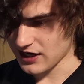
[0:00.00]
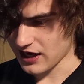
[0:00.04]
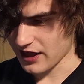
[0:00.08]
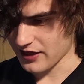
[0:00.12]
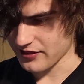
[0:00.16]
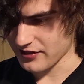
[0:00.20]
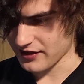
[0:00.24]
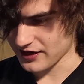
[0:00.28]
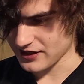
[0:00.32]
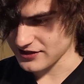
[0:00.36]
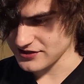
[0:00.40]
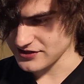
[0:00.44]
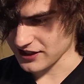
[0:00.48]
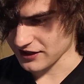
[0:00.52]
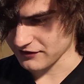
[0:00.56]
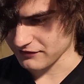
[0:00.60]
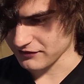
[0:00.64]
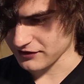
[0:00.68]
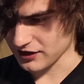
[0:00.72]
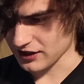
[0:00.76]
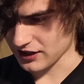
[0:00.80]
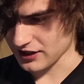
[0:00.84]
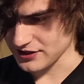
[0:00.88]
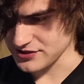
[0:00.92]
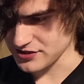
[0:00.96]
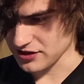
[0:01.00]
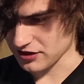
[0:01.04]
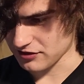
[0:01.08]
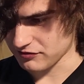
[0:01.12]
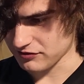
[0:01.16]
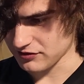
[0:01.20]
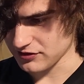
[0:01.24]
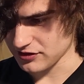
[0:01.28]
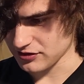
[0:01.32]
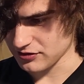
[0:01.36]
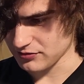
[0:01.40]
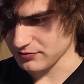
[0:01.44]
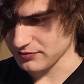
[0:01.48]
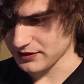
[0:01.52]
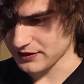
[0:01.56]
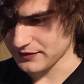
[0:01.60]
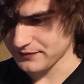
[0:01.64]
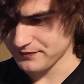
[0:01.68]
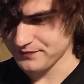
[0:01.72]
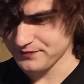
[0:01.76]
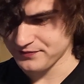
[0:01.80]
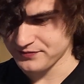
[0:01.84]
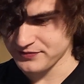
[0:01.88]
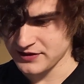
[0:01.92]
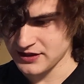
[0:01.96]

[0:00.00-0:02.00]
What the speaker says: And then it's kind of cut off a little bit.